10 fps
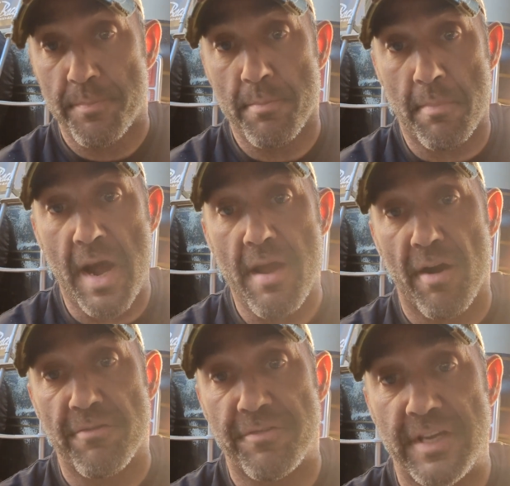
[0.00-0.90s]
my
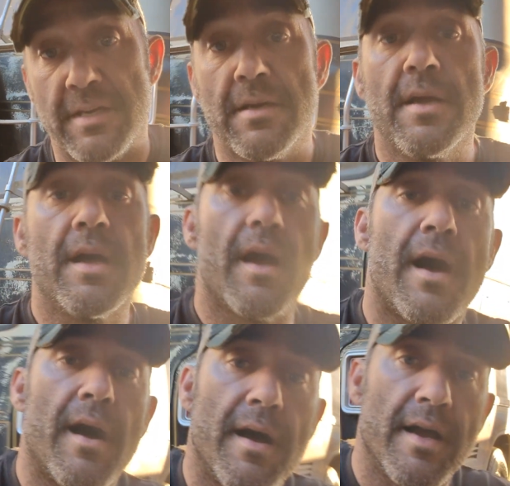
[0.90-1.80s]

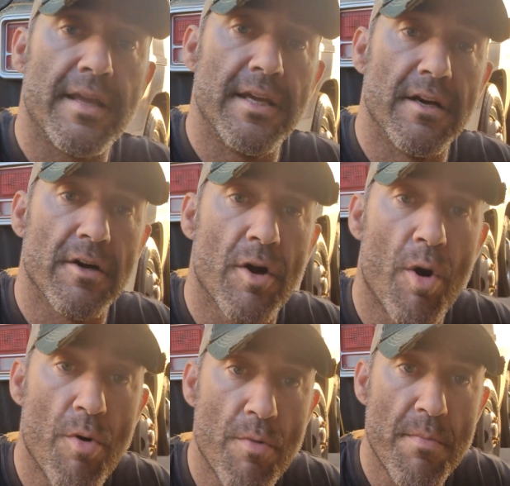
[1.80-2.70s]
RV, here
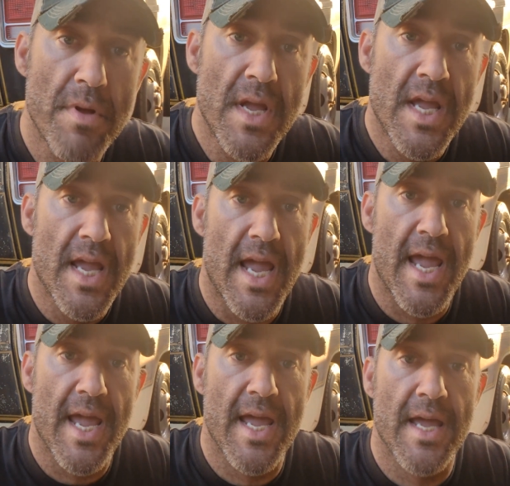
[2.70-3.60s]
home,
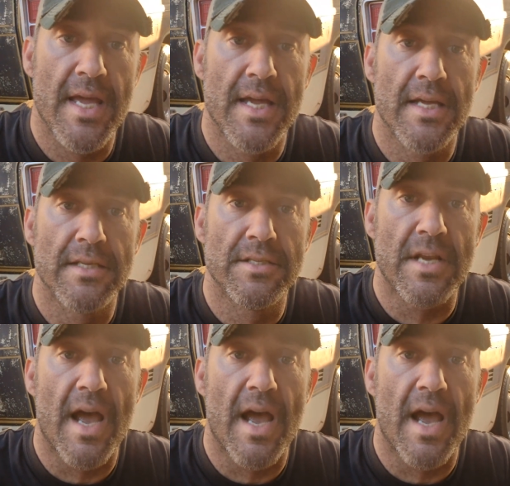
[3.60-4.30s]
and